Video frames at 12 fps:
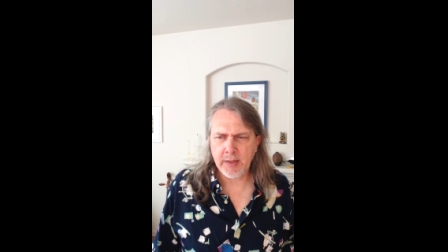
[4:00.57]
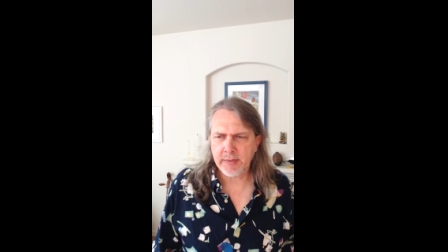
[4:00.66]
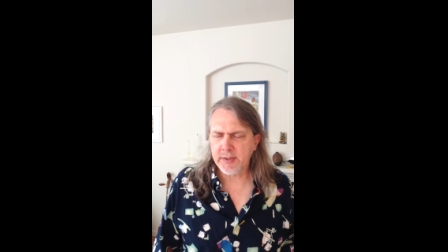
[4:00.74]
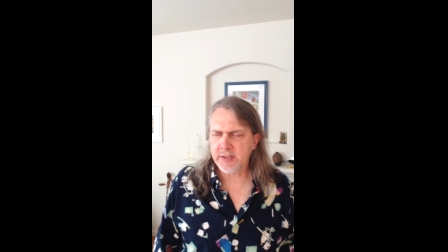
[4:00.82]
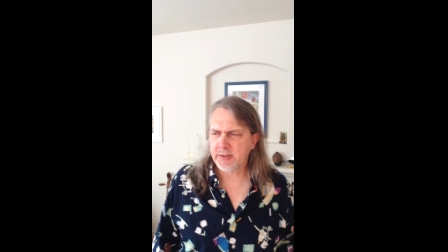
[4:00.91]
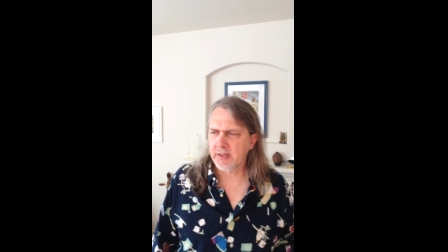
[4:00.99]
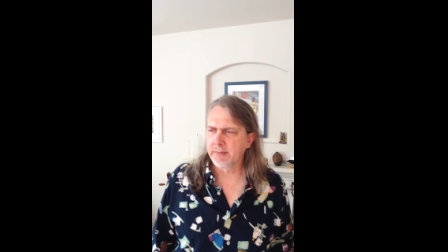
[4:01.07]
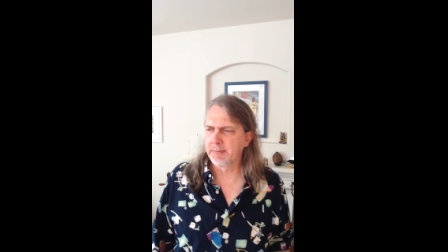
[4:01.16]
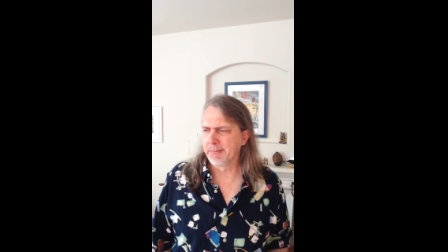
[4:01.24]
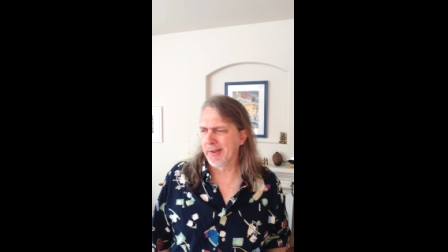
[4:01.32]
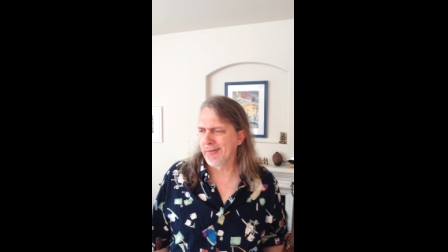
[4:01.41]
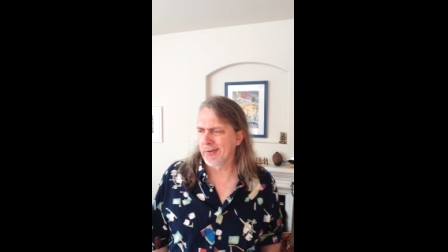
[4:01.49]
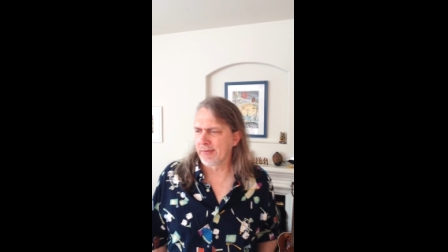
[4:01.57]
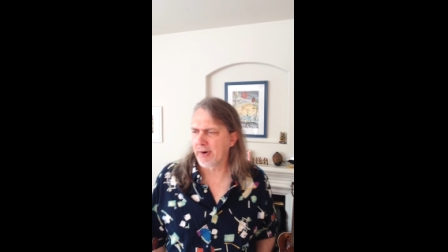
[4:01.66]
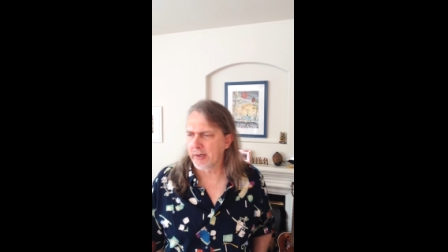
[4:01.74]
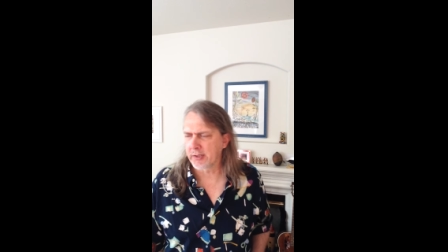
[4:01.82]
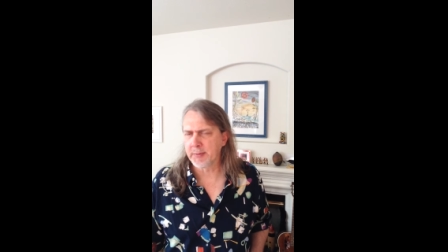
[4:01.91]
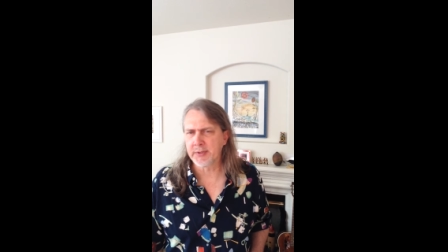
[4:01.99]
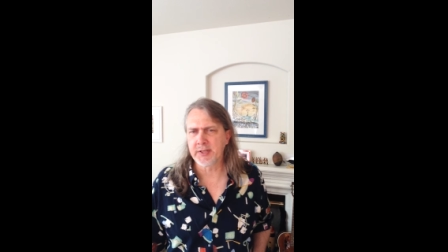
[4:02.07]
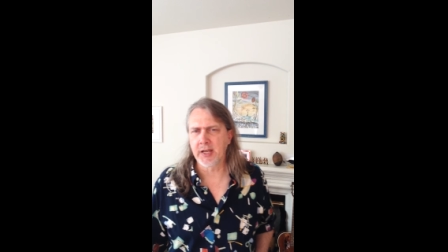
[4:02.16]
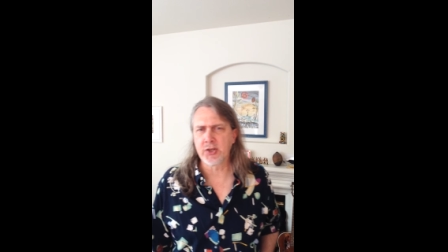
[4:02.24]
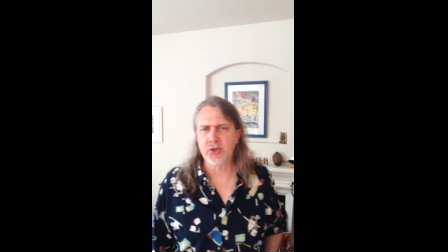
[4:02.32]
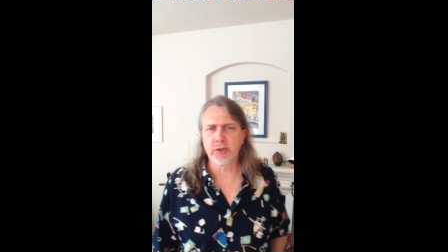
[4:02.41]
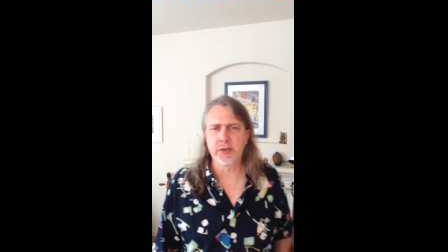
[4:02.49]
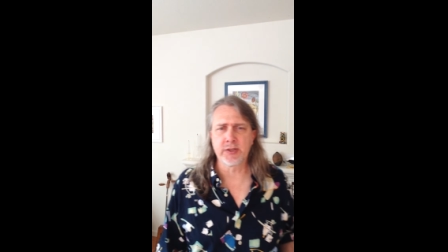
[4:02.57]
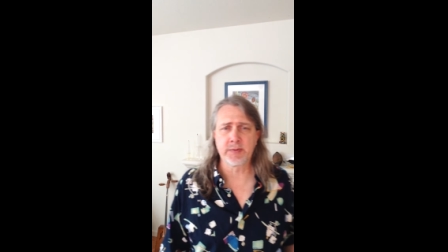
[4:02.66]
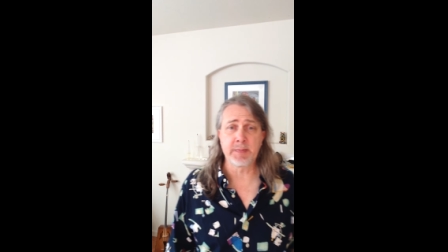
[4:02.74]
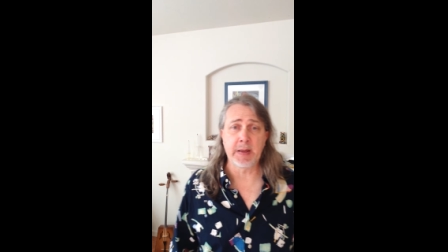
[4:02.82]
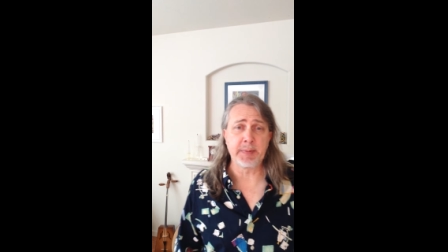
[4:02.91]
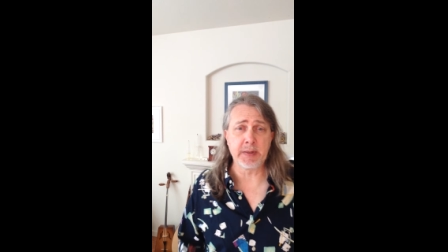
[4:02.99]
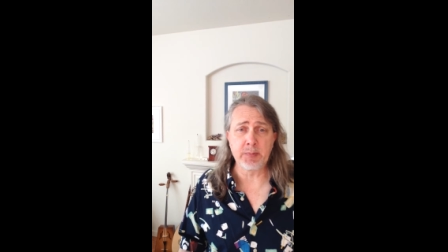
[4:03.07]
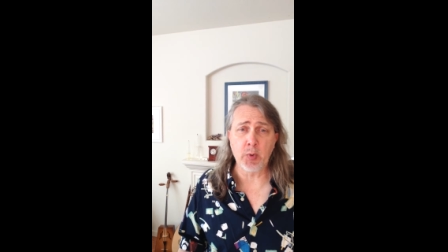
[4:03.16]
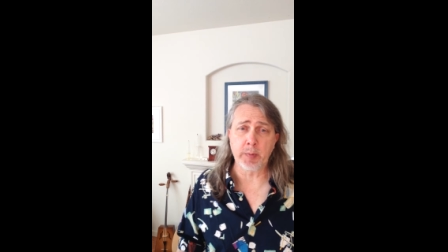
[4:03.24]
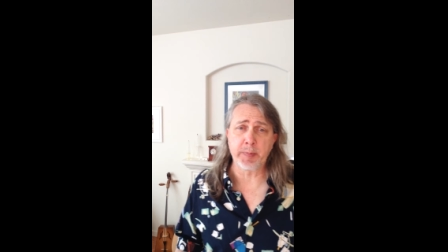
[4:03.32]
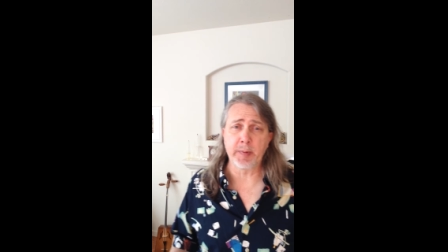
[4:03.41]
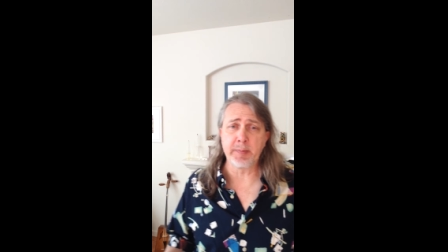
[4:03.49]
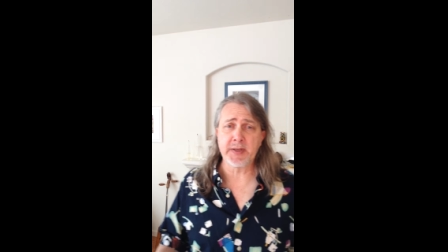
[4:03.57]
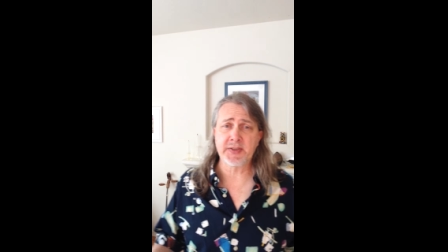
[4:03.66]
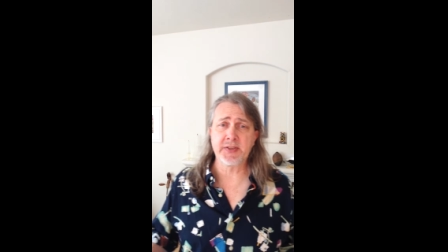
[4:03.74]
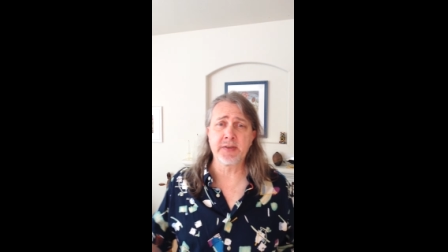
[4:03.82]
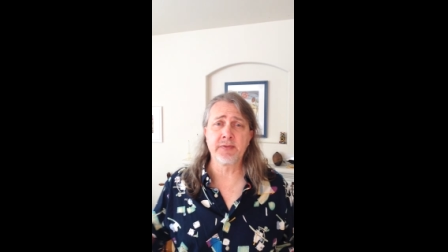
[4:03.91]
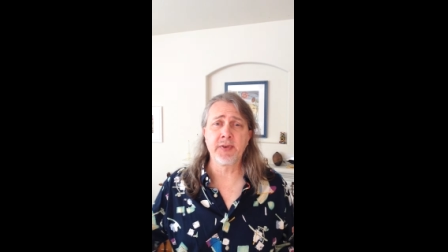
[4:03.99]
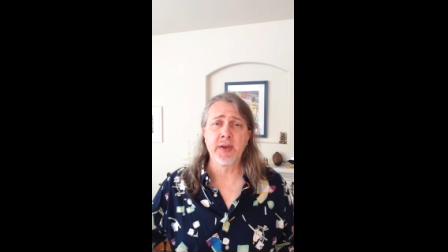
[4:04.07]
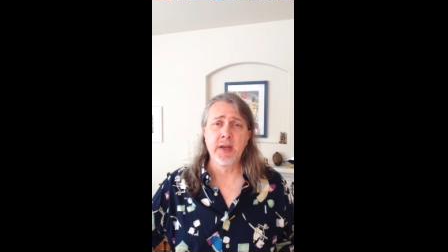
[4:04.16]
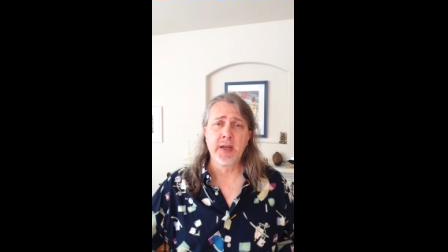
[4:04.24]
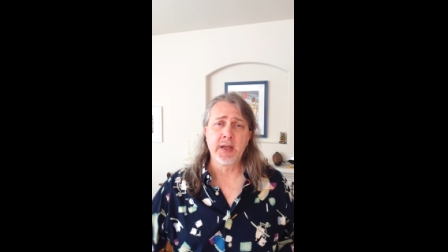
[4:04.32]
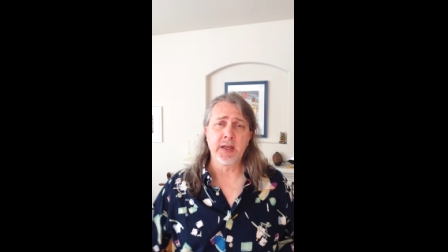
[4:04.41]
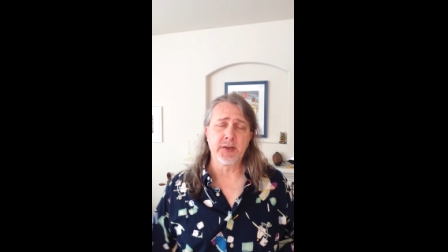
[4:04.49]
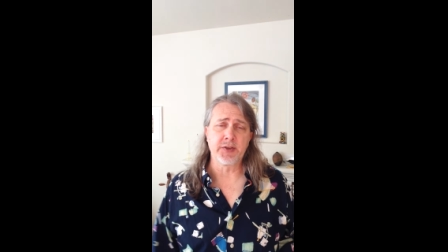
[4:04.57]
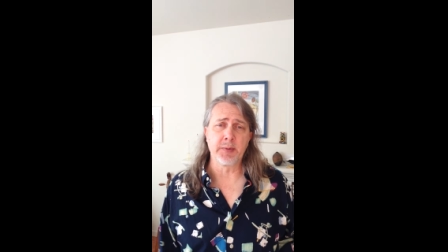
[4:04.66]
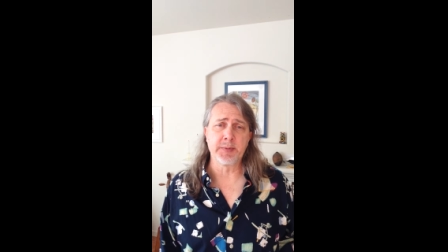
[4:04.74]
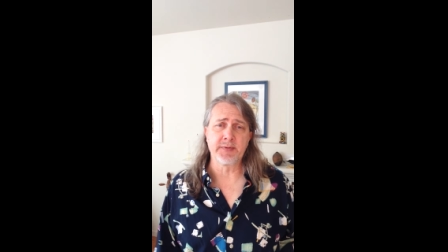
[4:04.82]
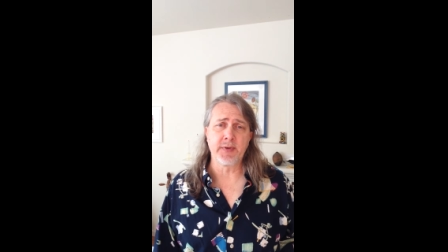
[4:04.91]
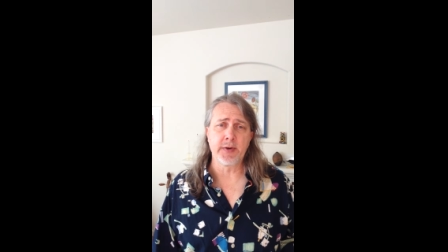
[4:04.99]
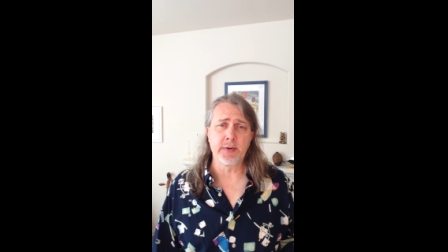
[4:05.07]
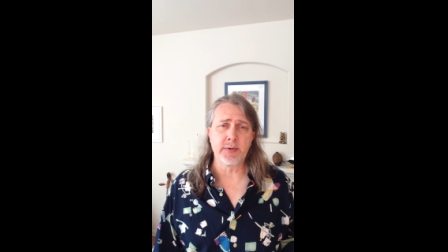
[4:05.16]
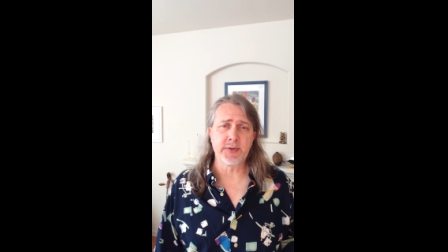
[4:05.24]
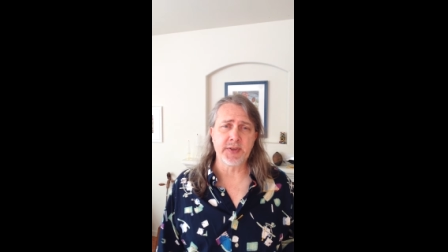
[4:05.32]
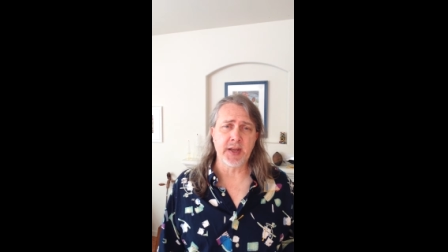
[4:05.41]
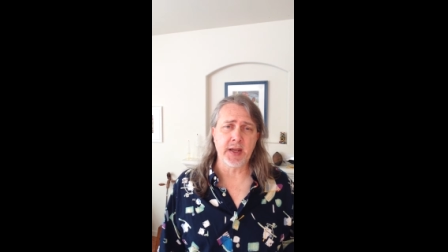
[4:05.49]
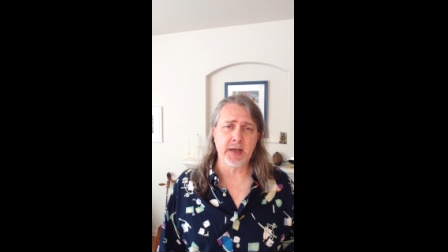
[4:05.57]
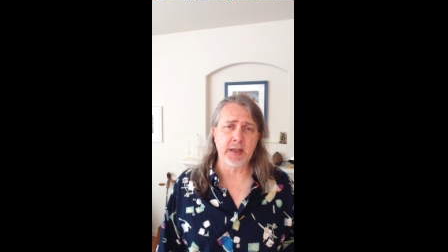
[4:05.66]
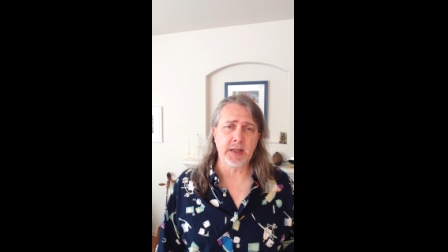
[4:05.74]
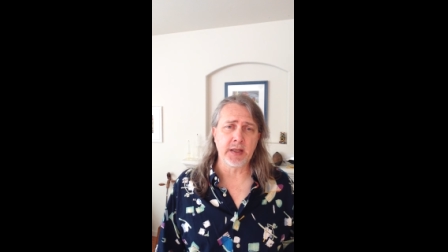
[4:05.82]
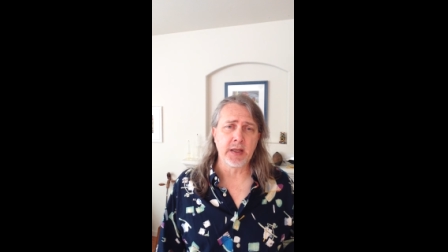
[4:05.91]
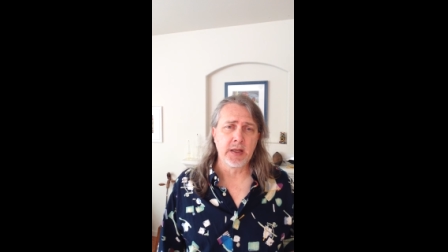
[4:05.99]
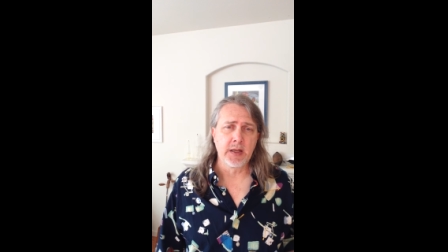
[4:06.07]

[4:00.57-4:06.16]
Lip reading: This level of argumentation is maybe more permissive in terms of understanding